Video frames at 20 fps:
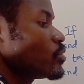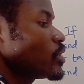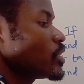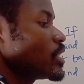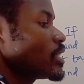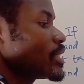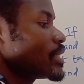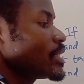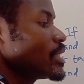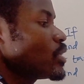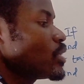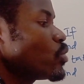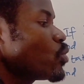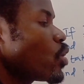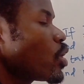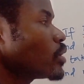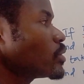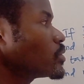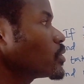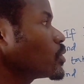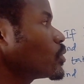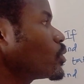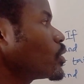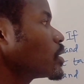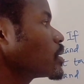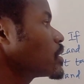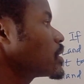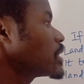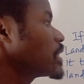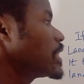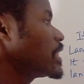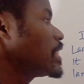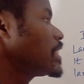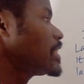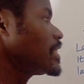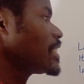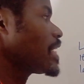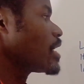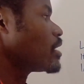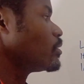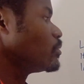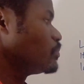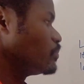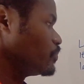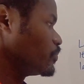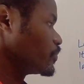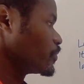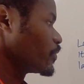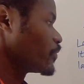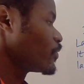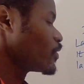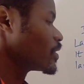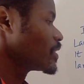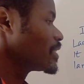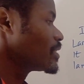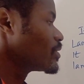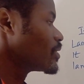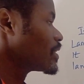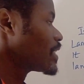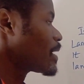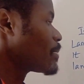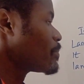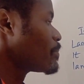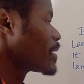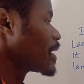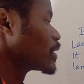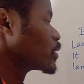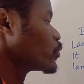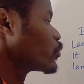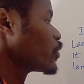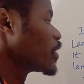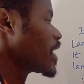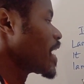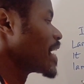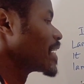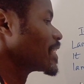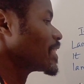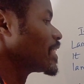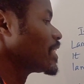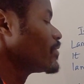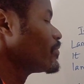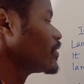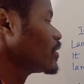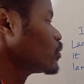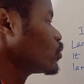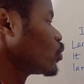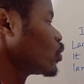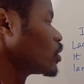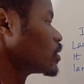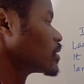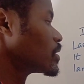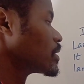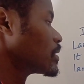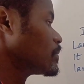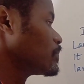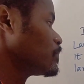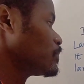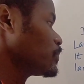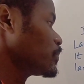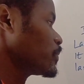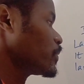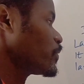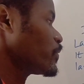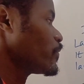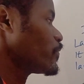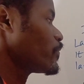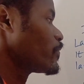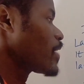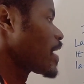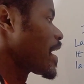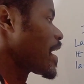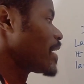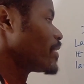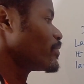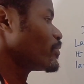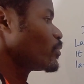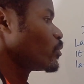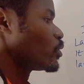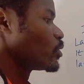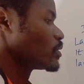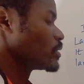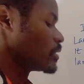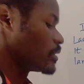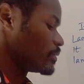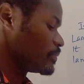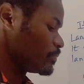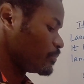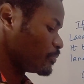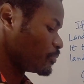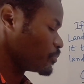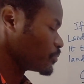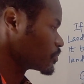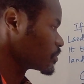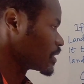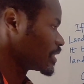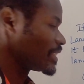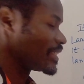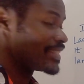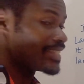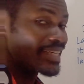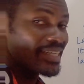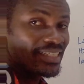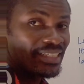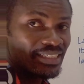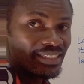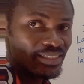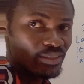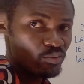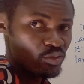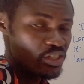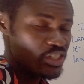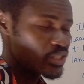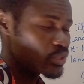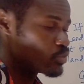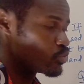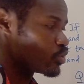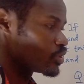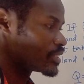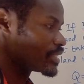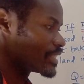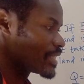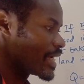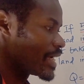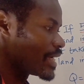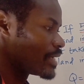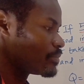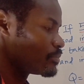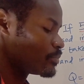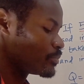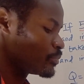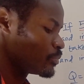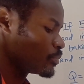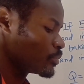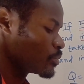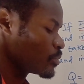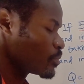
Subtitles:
which is equals to what? Now, for this other part, we are given what? 5 what? Days, which is what? Time.